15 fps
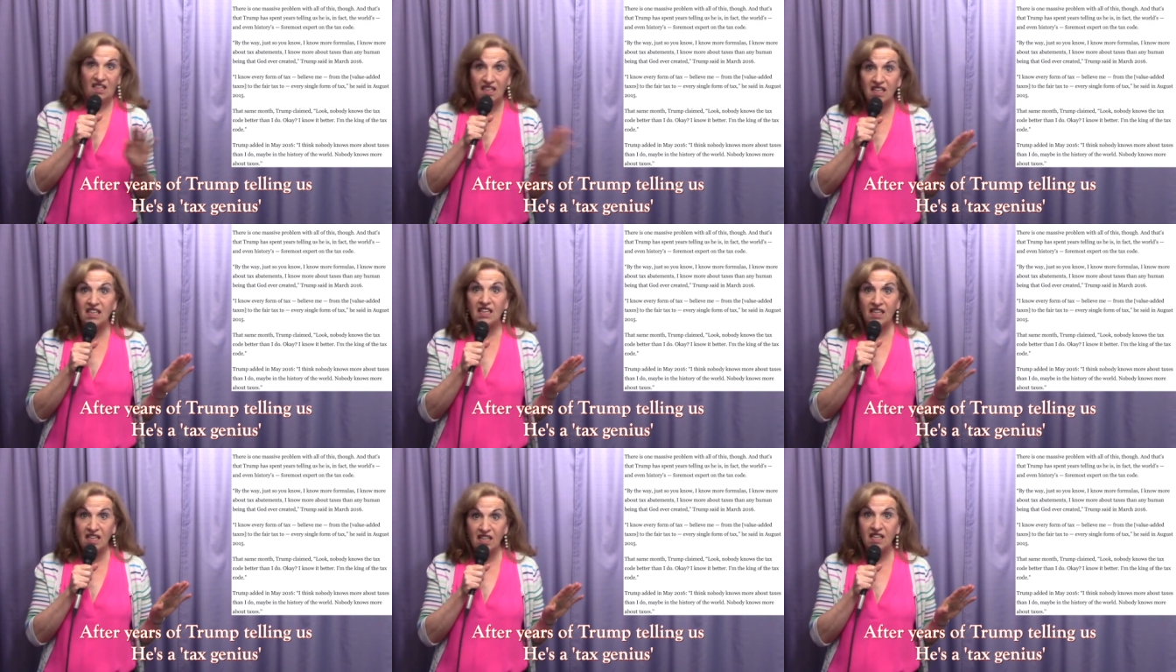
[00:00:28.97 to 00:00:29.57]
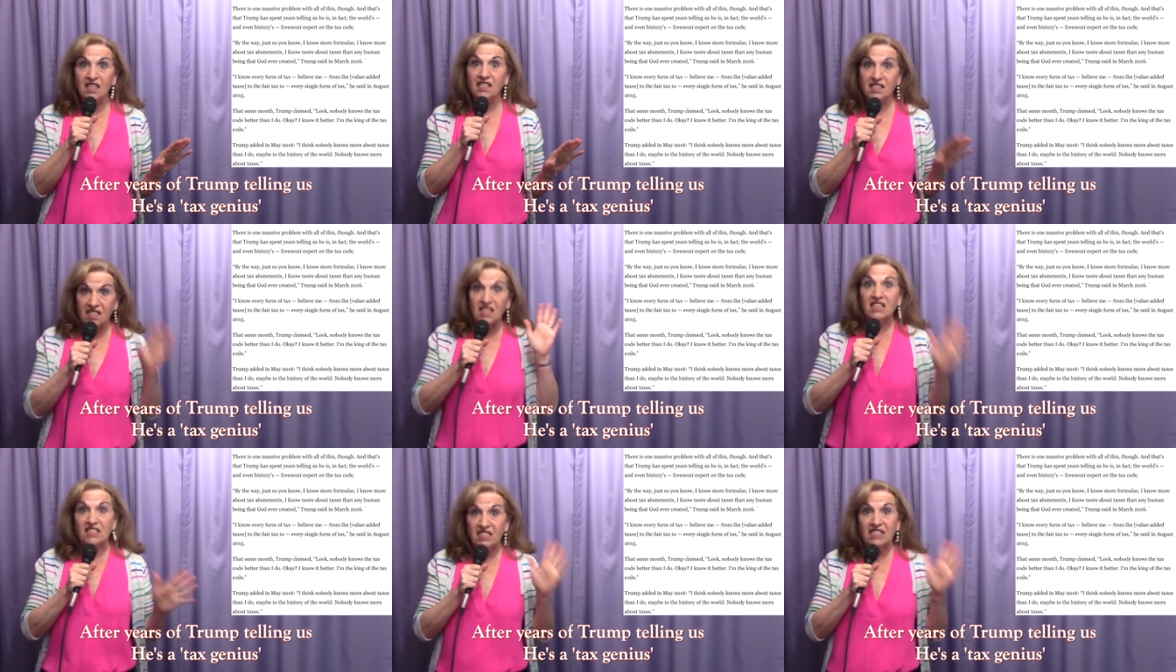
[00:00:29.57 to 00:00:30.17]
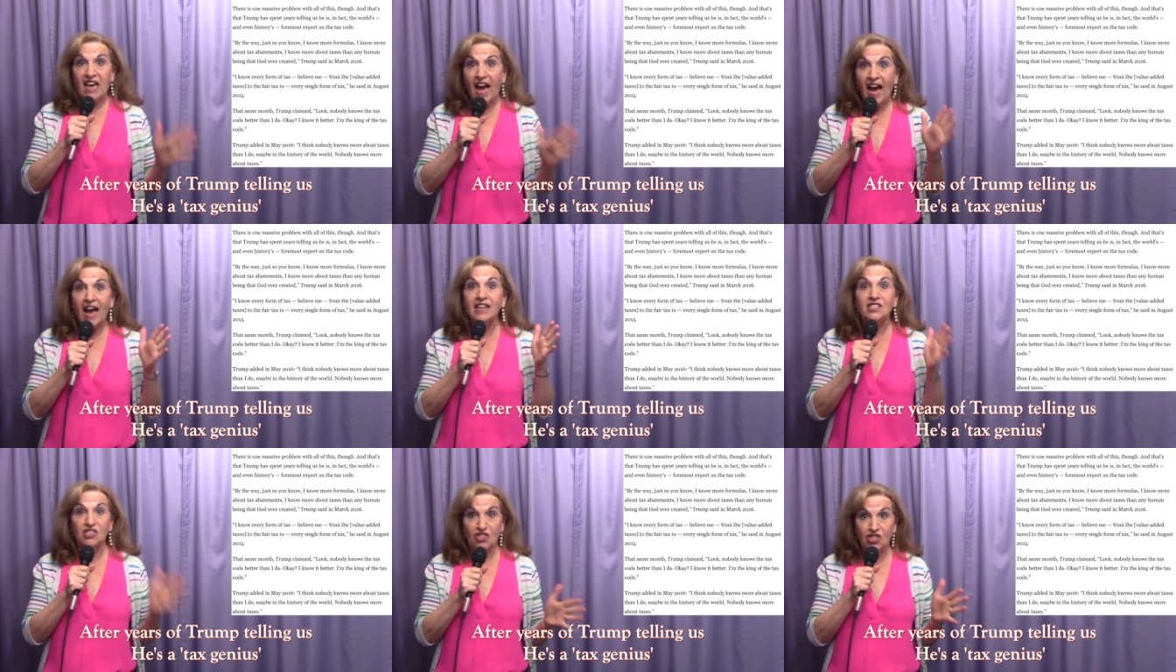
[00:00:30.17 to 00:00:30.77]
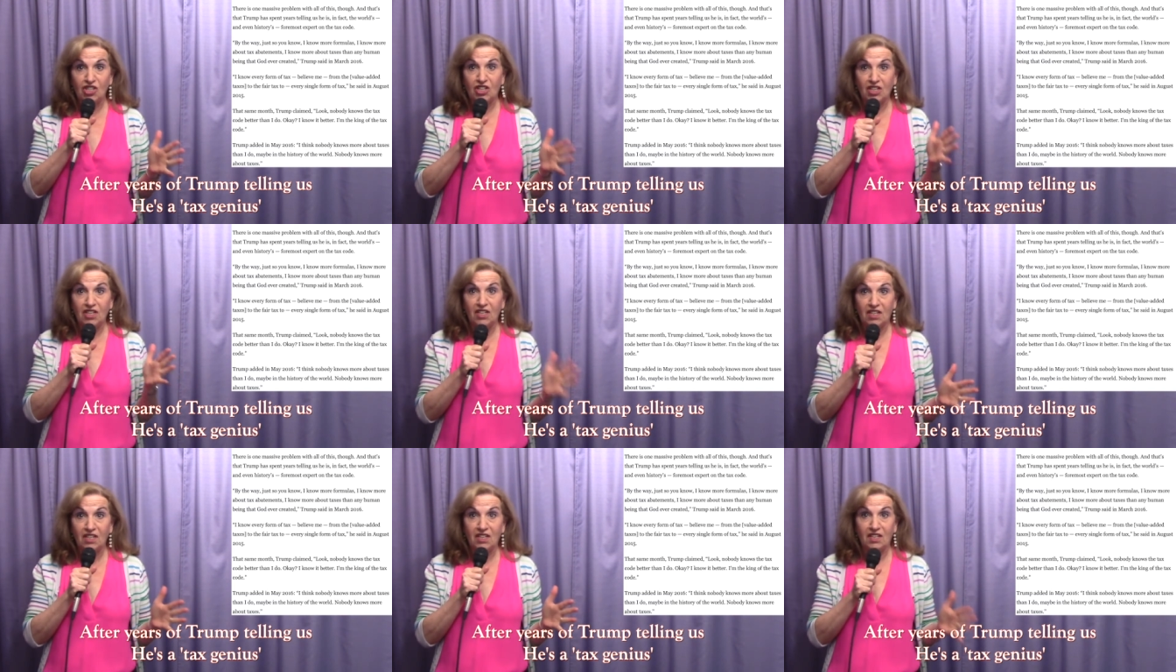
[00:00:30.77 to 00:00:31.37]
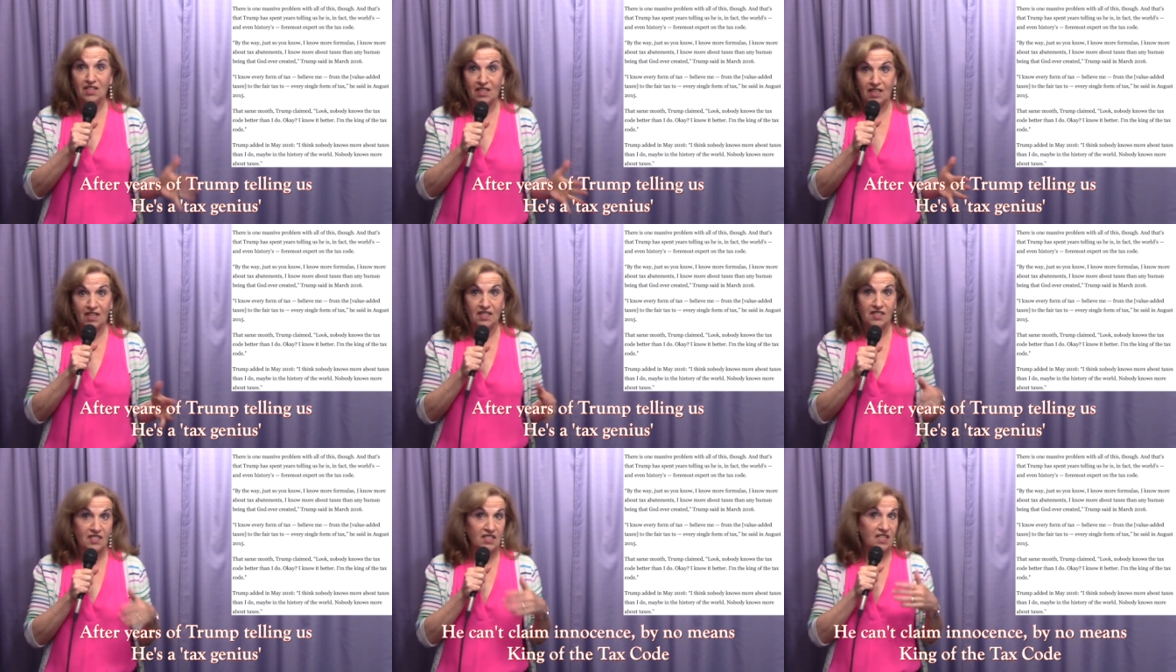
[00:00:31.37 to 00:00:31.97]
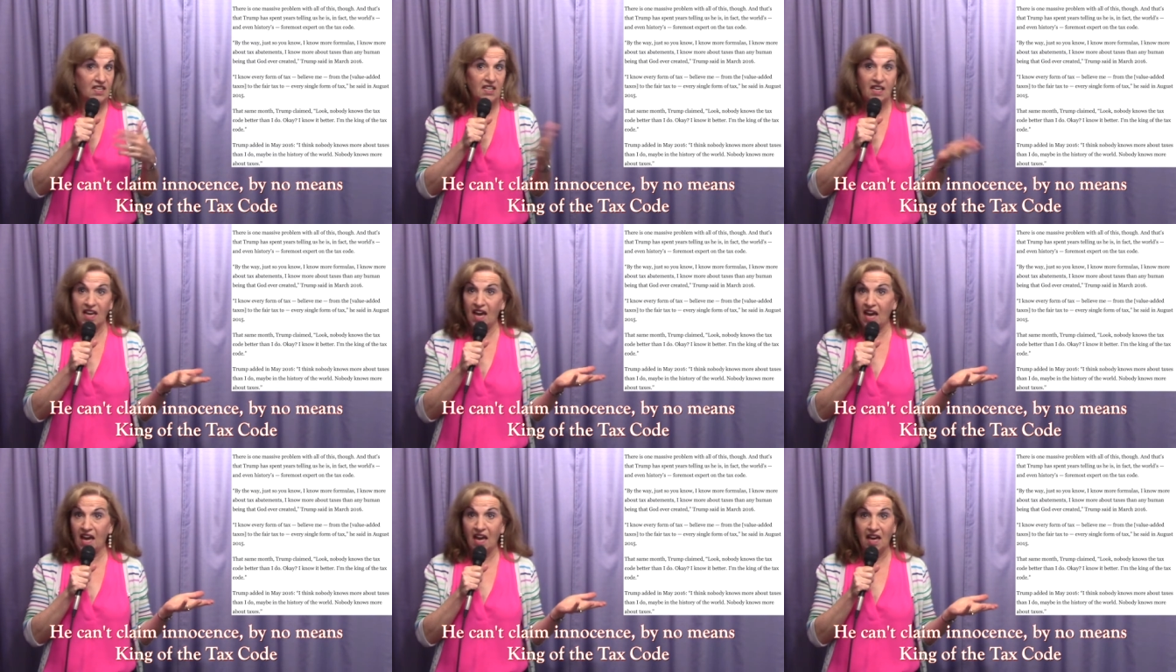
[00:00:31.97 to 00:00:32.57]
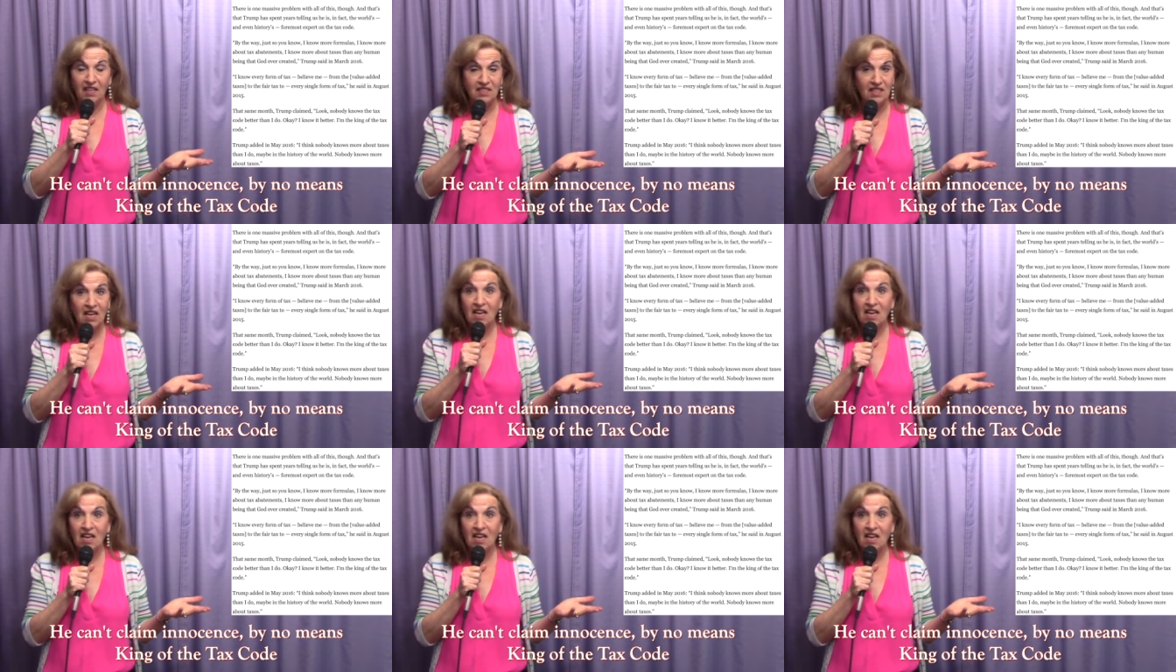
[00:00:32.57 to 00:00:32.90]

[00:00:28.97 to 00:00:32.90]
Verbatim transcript: he's a tax genius. He can't